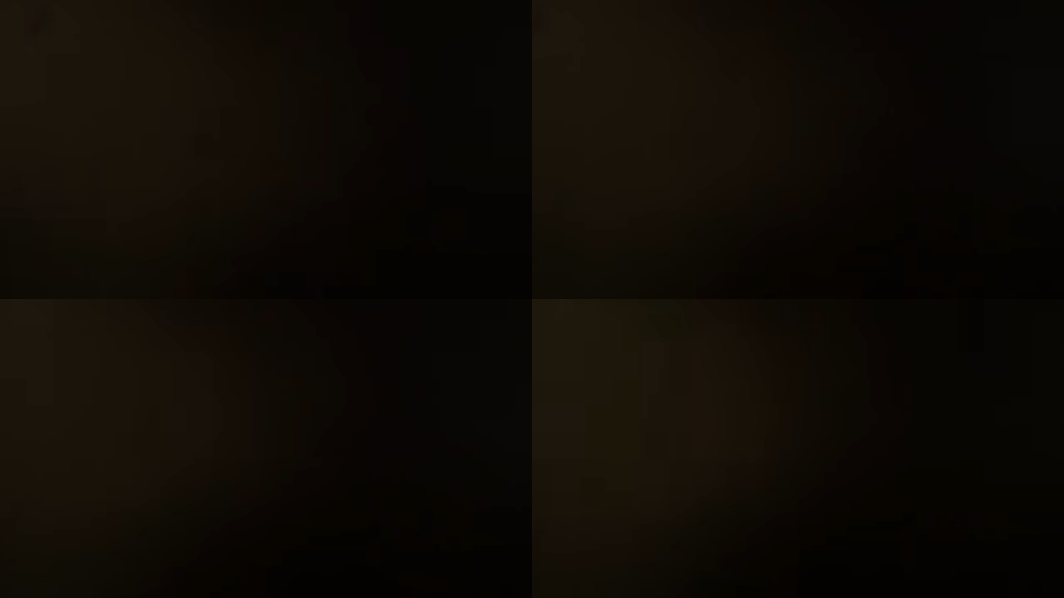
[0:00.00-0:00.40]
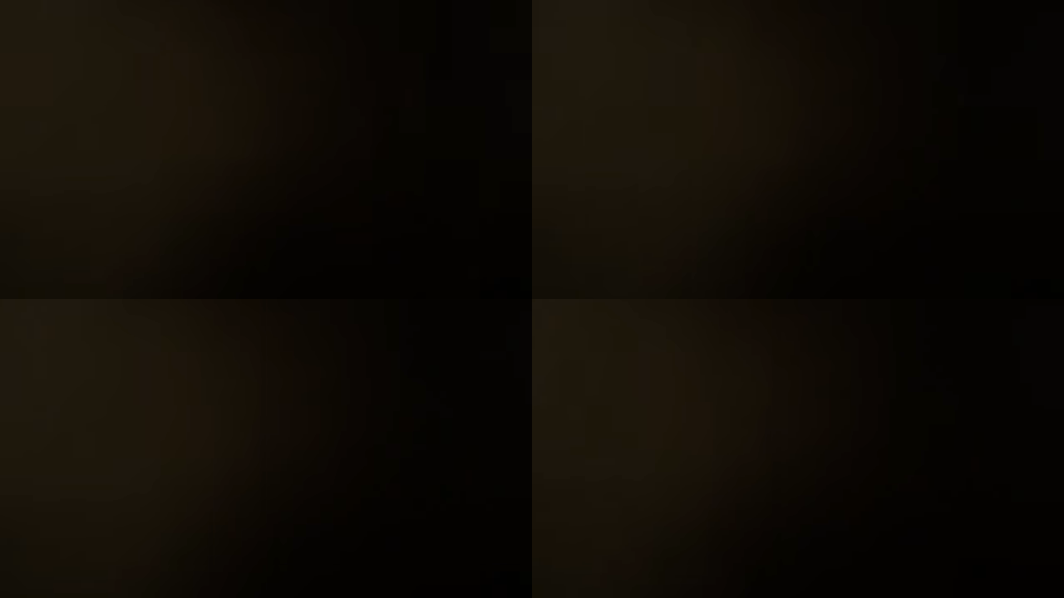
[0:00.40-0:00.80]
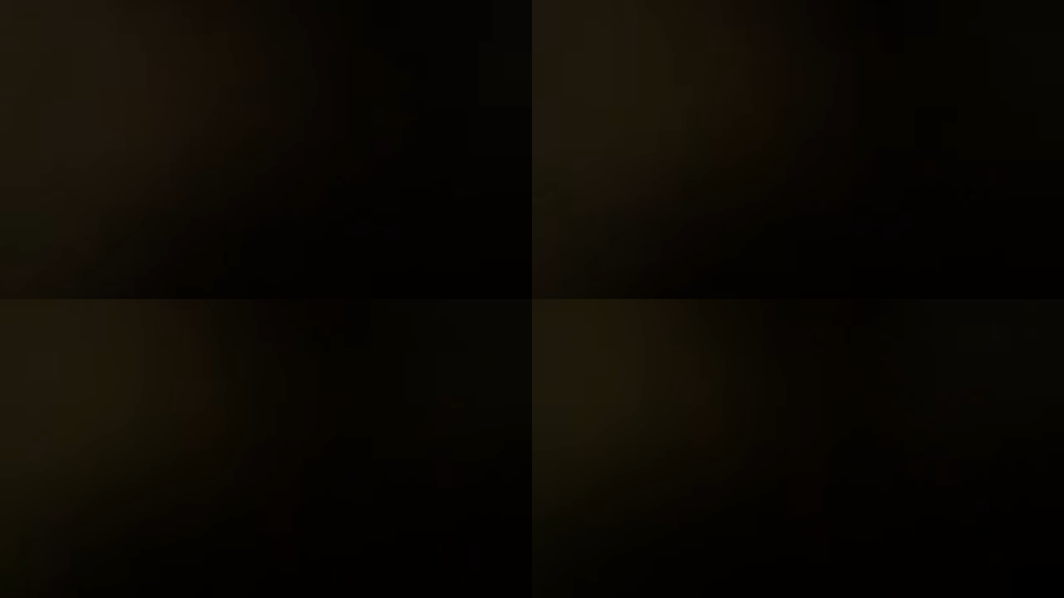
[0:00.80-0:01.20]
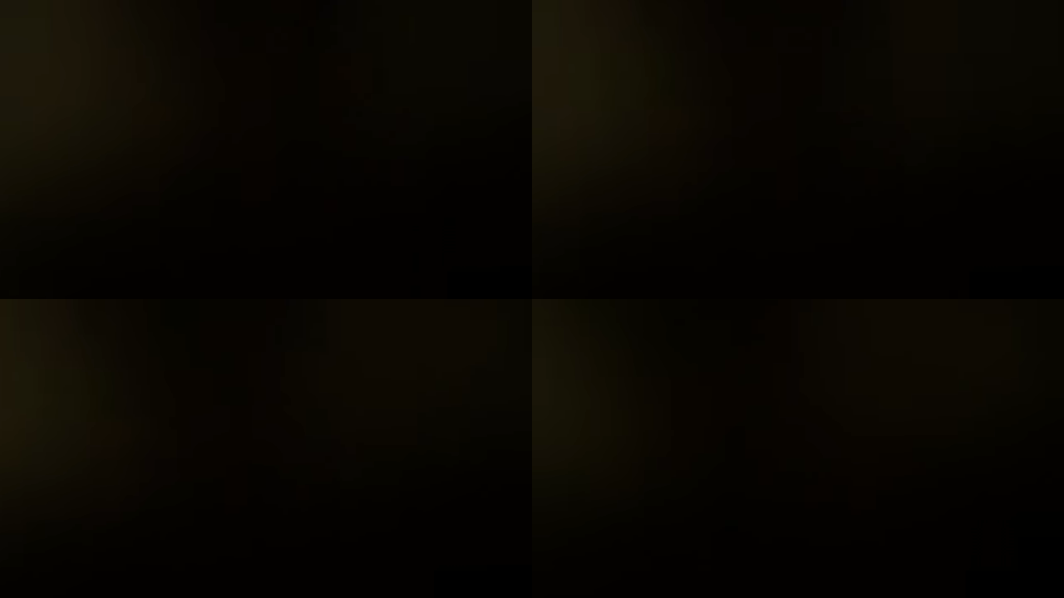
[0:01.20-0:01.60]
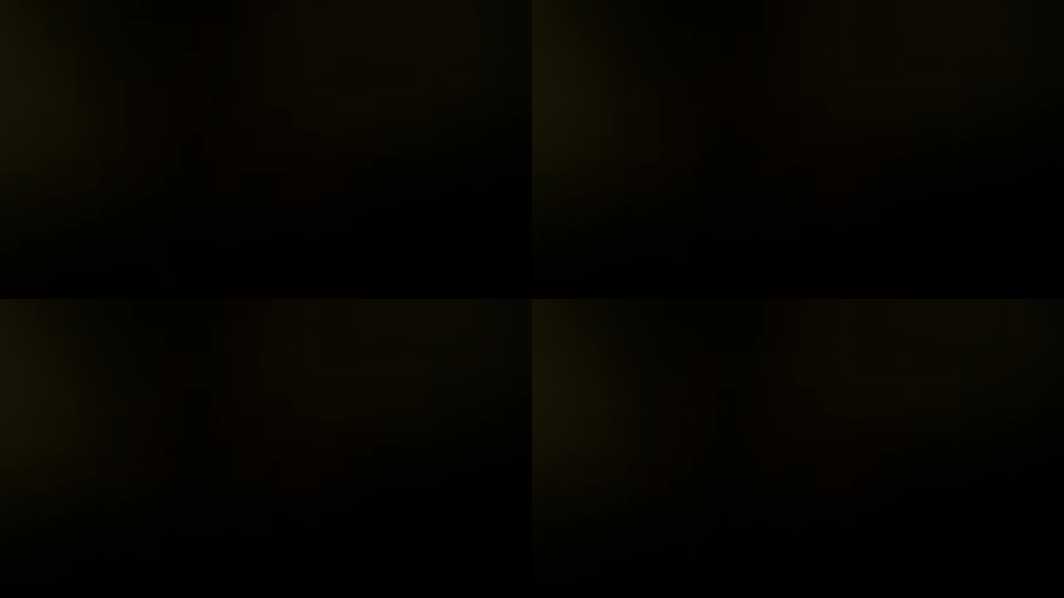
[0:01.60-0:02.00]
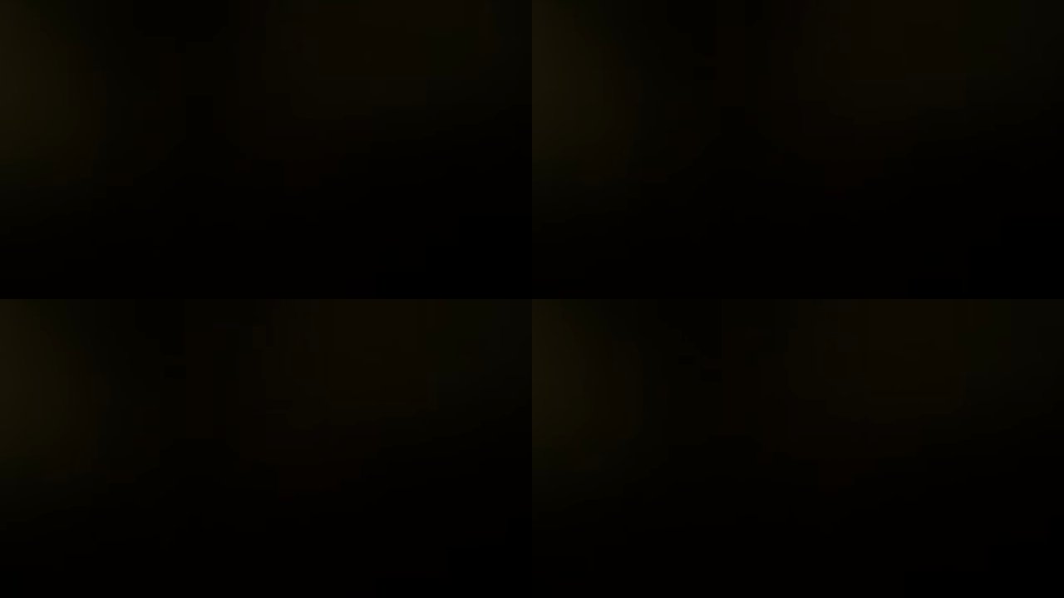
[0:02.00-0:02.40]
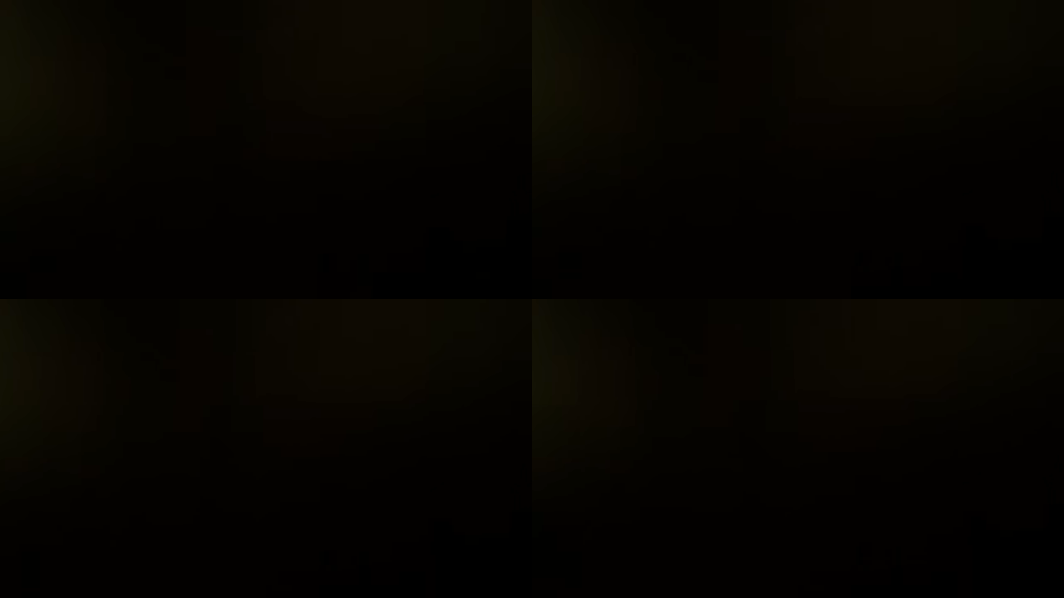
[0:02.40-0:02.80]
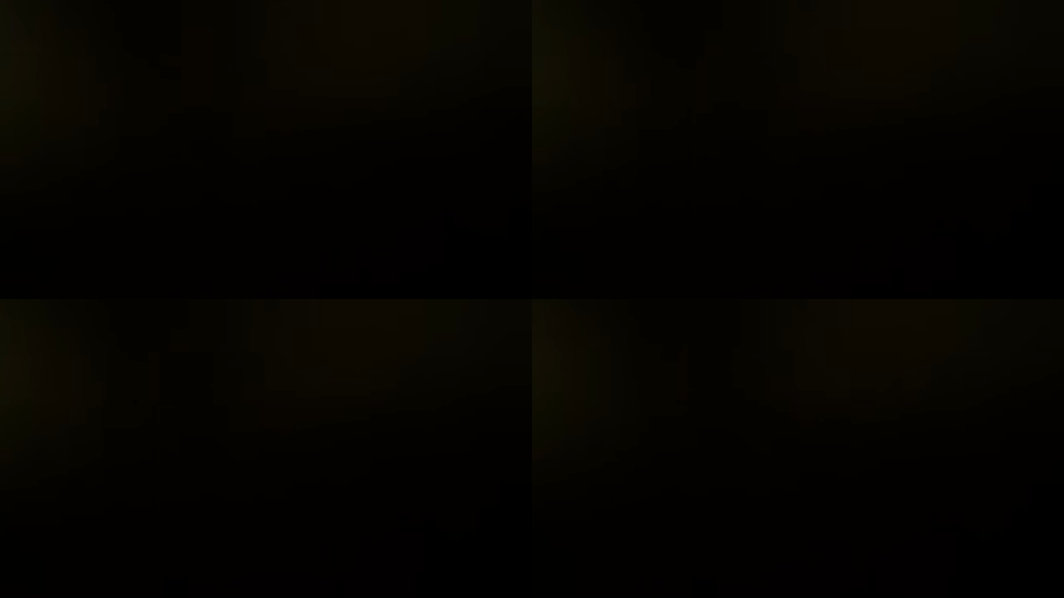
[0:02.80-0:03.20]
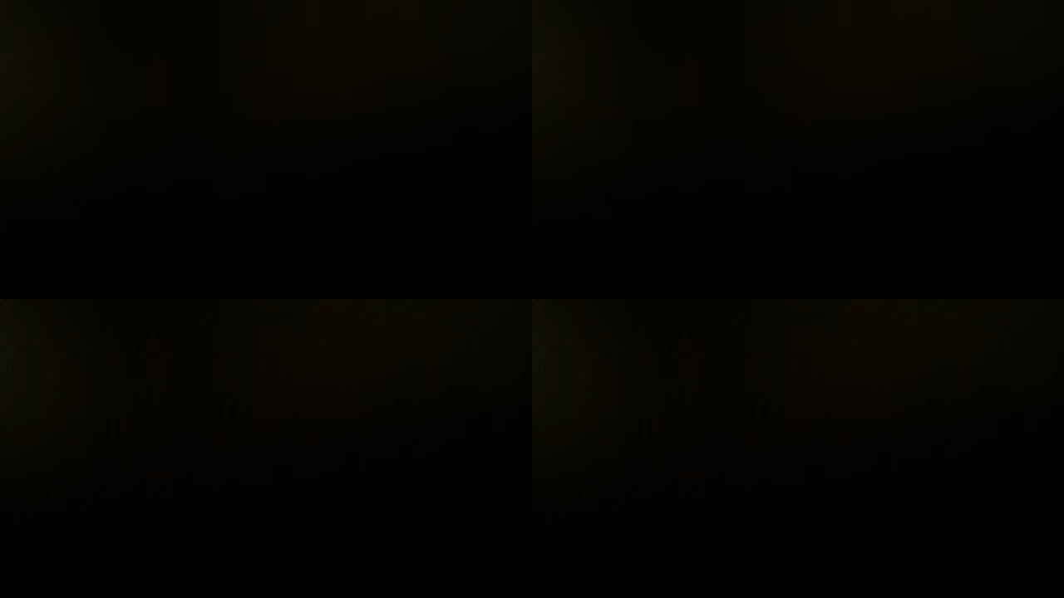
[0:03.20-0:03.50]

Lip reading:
No face is visible, so there are no lips to read.